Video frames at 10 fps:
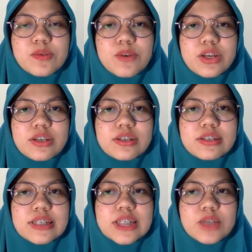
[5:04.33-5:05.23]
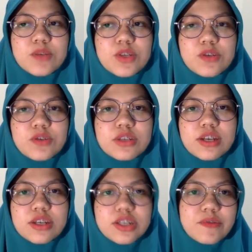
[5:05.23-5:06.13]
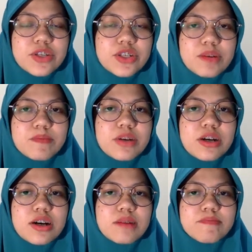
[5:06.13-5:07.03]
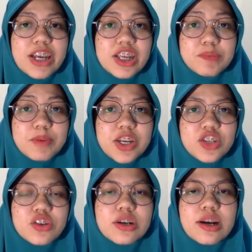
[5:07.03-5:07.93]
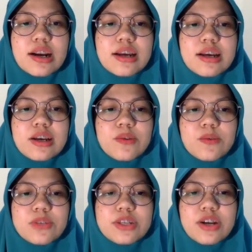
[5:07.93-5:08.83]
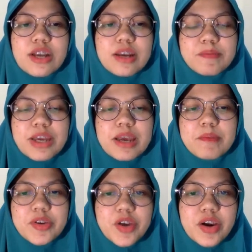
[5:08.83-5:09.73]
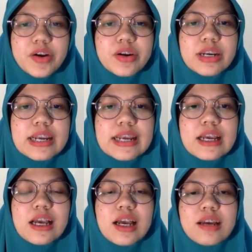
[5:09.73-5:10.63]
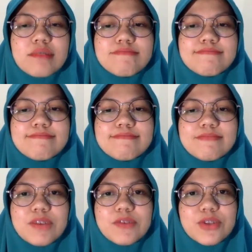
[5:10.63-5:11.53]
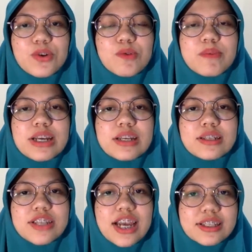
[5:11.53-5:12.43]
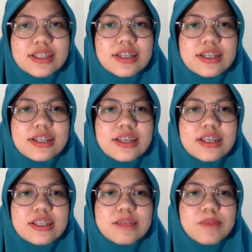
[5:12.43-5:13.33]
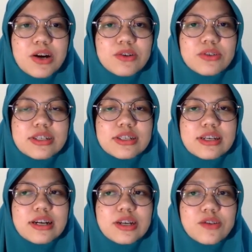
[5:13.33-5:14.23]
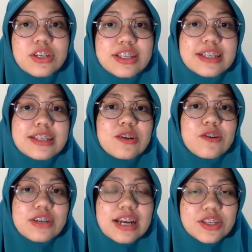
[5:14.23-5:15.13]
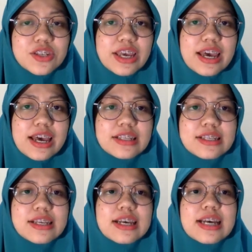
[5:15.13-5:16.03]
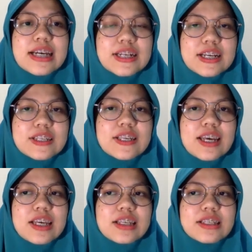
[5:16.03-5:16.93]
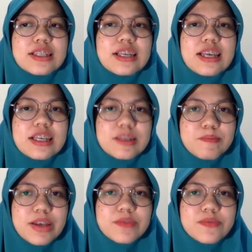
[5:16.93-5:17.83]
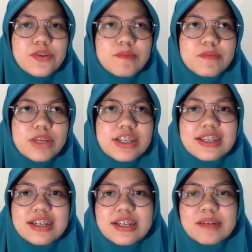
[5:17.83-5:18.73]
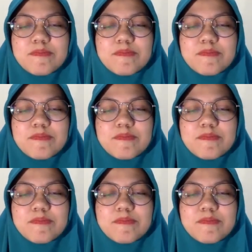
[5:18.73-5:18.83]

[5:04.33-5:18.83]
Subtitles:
when we use JavaScript package manager, which are npm and yarn. And even though my title is about unit testing on Nuxt.js, Nuxt.js is a platform, it's a